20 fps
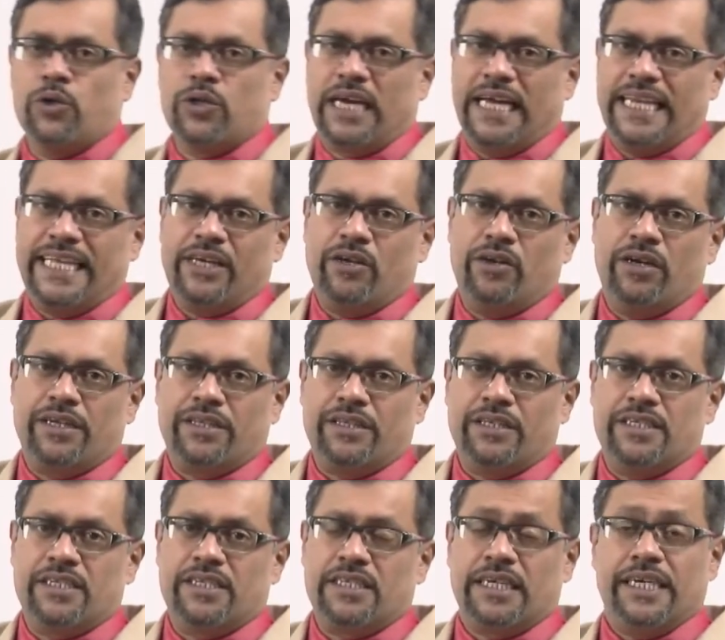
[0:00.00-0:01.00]
calculate
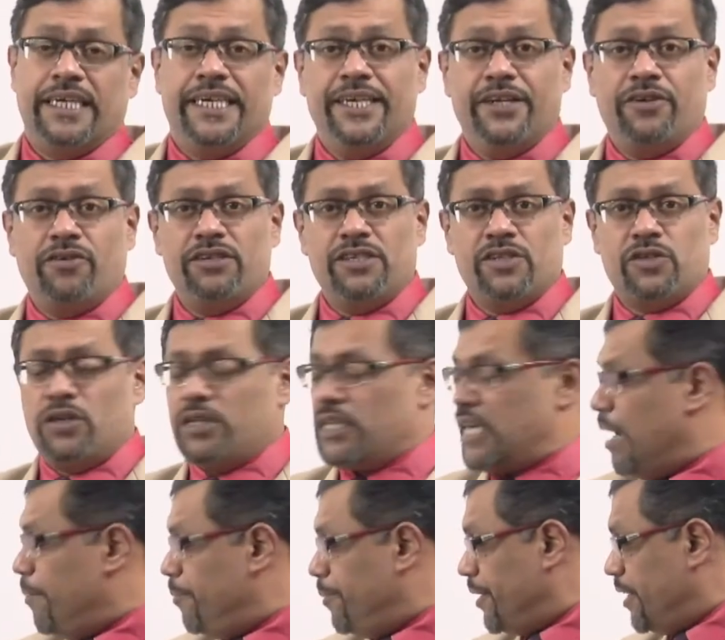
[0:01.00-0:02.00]
this interest on
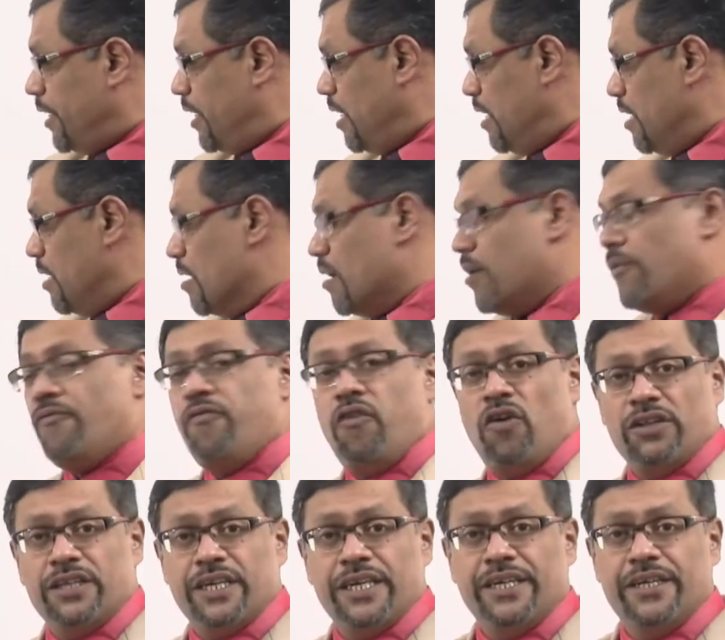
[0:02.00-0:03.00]
capital for
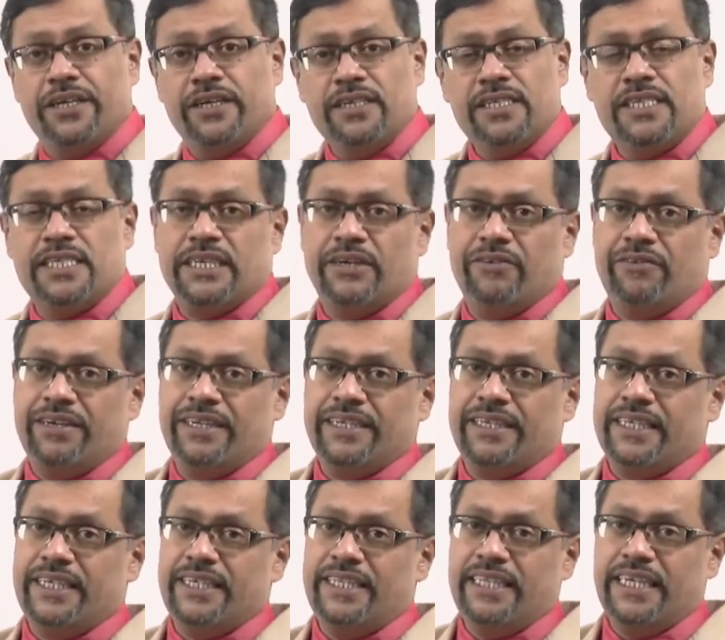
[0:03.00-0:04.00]
the year
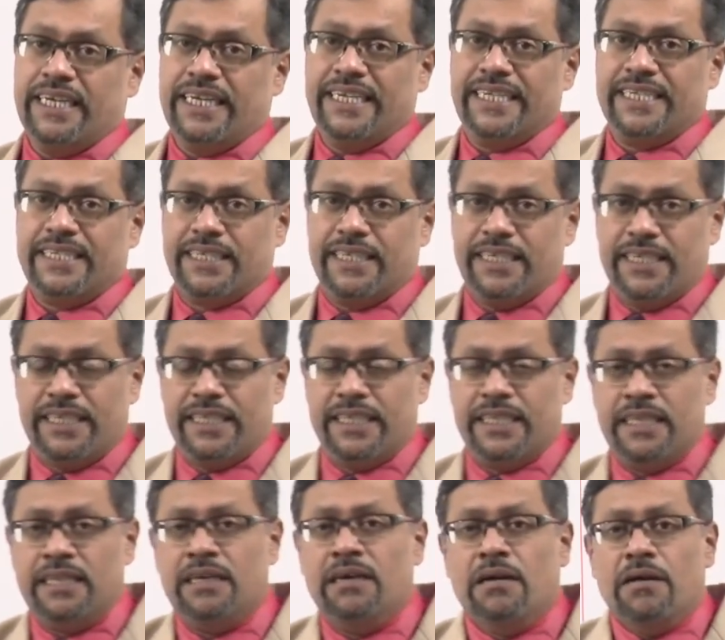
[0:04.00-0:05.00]

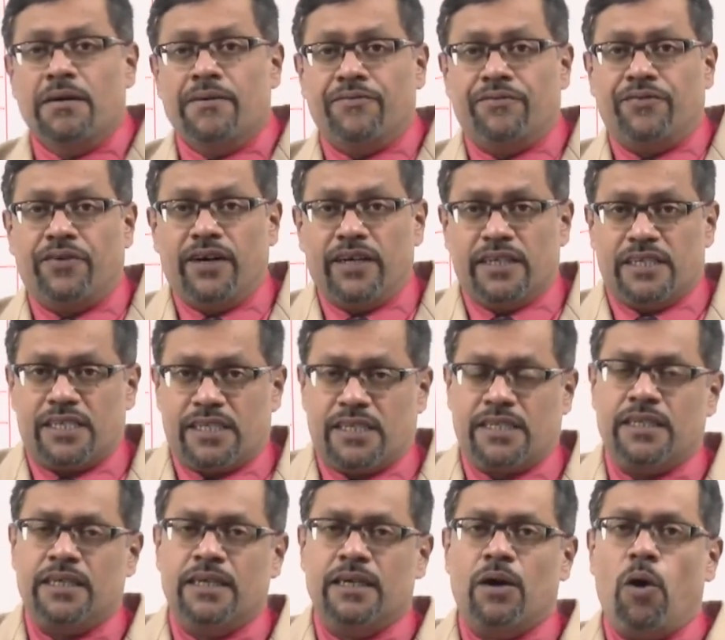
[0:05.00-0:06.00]
17-18. First,
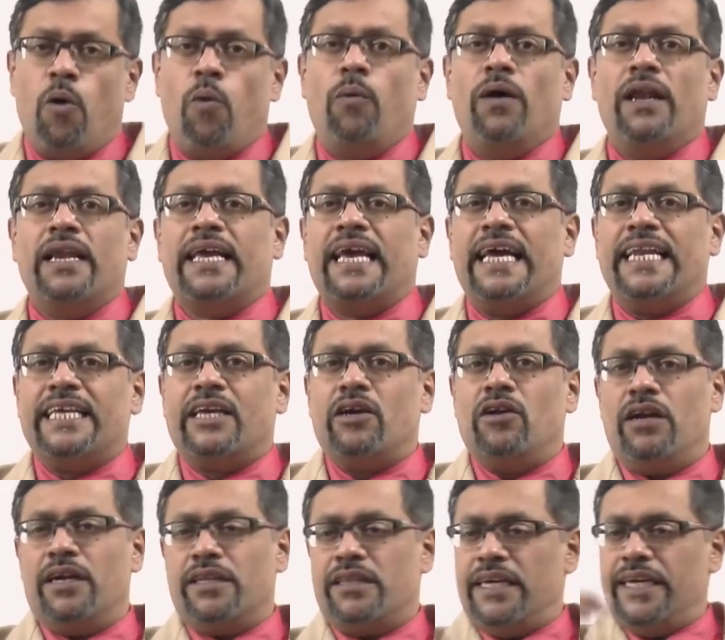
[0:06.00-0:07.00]
we'll
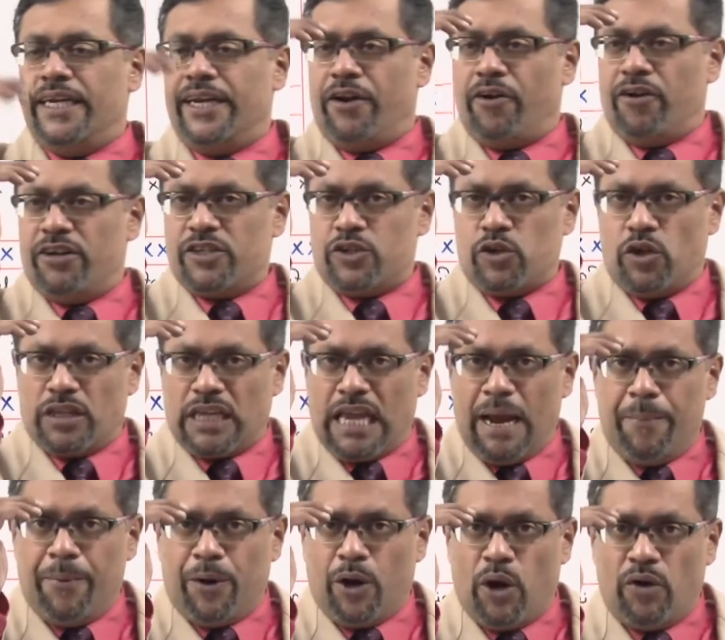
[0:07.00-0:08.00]
calculate the interest on
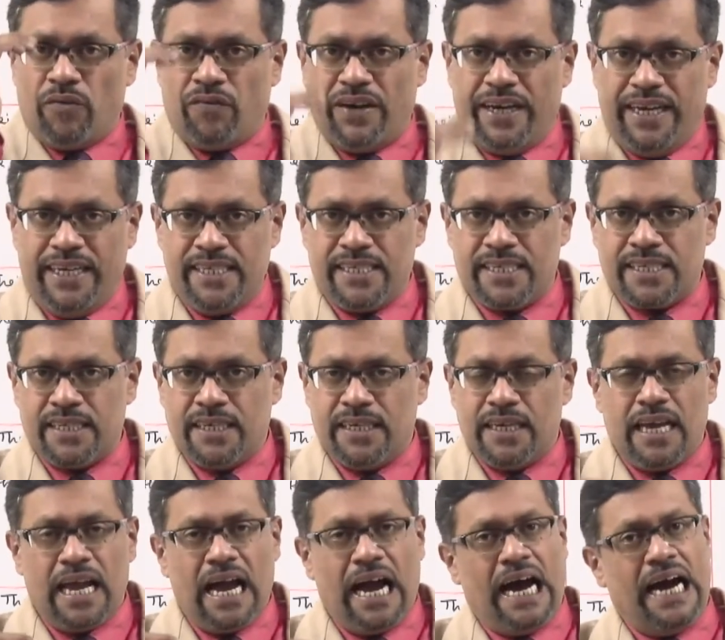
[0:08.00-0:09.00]
capital of X
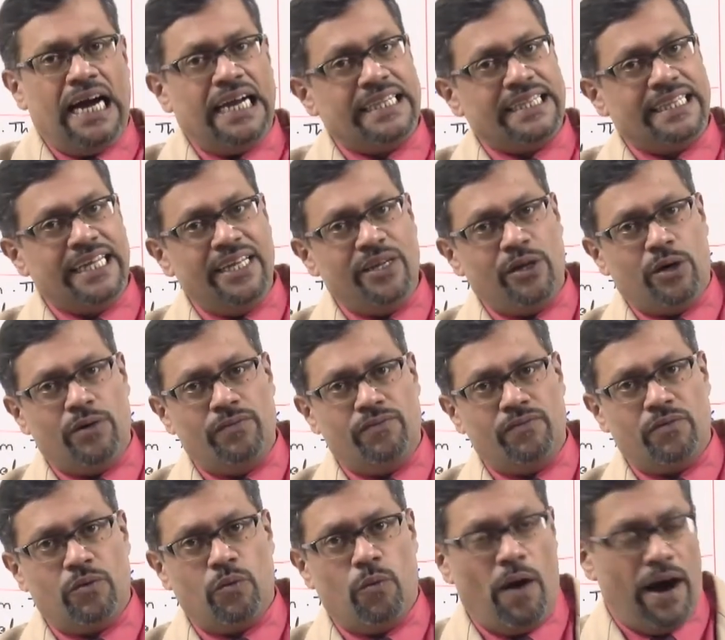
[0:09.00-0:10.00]
and then of
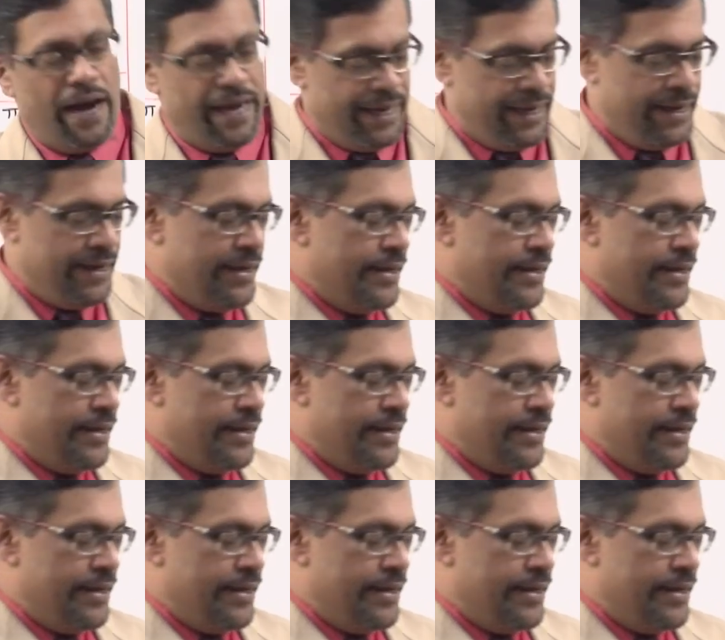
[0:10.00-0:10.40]
Y.